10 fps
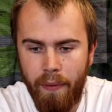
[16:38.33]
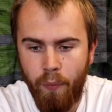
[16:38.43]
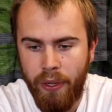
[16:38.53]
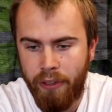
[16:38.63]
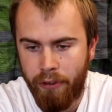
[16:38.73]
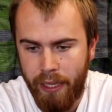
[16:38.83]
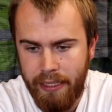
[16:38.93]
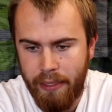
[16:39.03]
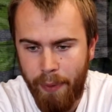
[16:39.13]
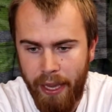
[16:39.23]
When you
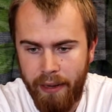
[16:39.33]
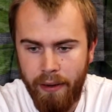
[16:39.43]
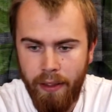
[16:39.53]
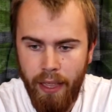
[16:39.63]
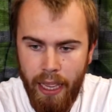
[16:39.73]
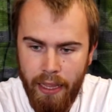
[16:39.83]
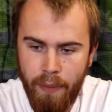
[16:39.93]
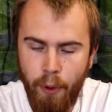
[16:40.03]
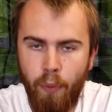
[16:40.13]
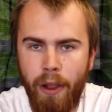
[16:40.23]
release the button,
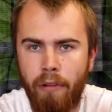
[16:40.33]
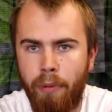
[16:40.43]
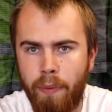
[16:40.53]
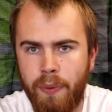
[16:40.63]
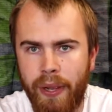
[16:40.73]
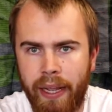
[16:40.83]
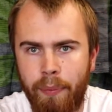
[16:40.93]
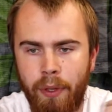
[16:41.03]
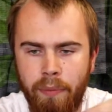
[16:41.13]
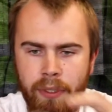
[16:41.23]
the ball bearing pops back
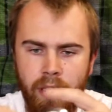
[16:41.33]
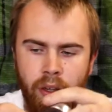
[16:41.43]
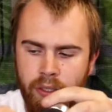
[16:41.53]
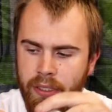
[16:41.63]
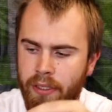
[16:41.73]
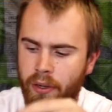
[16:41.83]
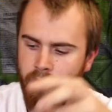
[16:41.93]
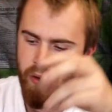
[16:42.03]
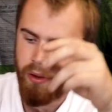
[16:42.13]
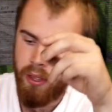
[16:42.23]
up and locks the socket on.